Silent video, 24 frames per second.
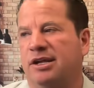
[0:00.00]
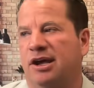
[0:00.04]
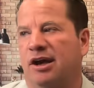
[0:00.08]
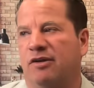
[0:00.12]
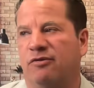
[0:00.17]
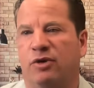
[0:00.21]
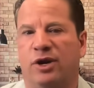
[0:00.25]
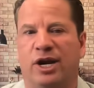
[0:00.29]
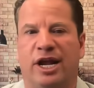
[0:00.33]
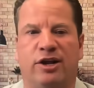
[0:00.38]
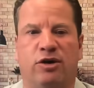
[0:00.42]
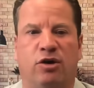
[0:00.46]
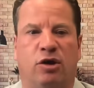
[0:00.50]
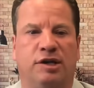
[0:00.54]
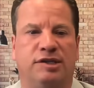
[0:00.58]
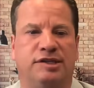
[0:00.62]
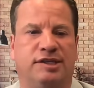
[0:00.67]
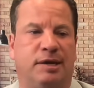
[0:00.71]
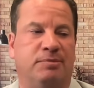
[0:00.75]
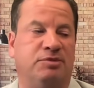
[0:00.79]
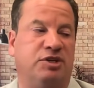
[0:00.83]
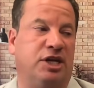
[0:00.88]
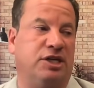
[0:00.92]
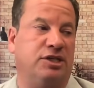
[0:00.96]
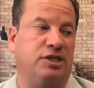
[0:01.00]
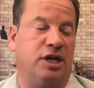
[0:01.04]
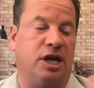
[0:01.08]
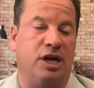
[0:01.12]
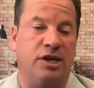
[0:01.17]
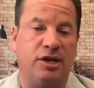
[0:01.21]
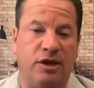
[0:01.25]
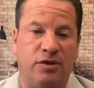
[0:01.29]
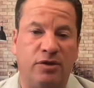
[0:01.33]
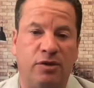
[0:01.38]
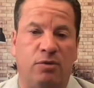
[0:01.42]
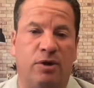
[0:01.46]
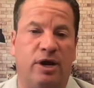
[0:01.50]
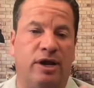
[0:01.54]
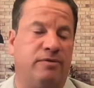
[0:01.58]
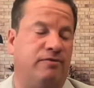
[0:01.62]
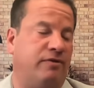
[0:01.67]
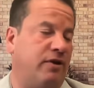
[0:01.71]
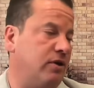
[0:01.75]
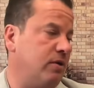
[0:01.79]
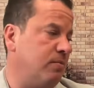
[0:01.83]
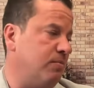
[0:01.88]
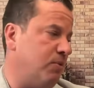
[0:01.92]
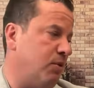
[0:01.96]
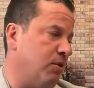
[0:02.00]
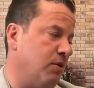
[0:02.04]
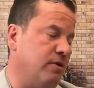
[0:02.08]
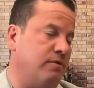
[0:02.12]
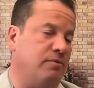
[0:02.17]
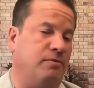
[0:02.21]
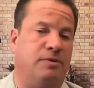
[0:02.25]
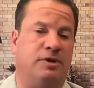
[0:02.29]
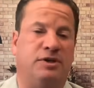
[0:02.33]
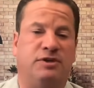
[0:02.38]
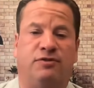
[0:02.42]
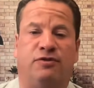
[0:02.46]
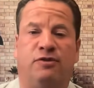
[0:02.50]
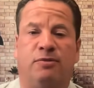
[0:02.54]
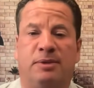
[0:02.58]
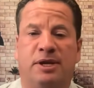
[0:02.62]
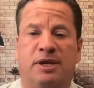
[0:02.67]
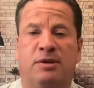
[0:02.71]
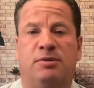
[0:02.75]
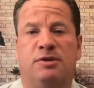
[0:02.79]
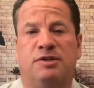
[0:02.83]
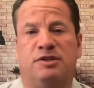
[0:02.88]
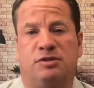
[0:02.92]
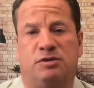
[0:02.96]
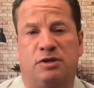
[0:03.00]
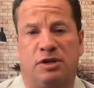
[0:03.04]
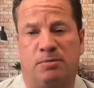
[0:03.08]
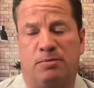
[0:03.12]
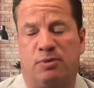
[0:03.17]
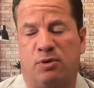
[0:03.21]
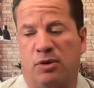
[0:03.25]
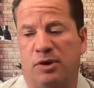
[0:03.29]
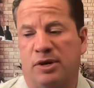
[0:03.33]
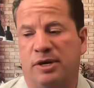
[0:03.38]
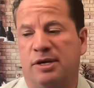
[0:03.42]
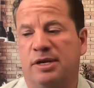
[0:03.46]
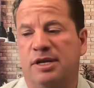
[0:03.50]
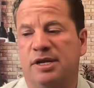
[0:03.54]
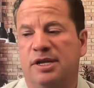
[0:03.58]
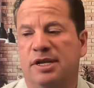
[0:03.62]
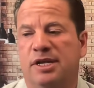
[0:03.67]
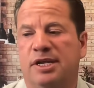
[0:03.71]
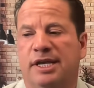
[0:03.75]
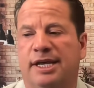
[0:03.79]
what I call a step change. Another one, very important, which for me was important,